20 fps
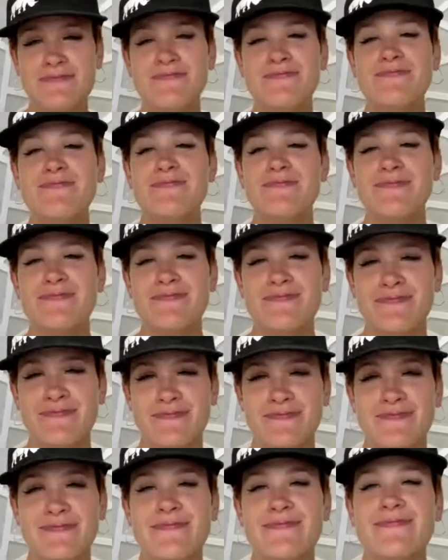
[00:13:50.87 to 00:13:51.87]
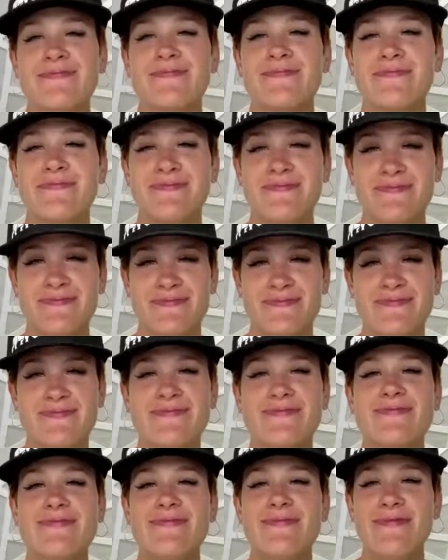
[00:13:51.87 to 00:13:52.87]

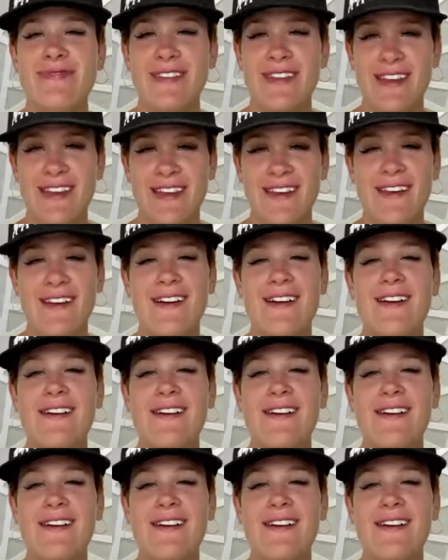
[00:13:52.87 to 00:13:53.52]
(silent)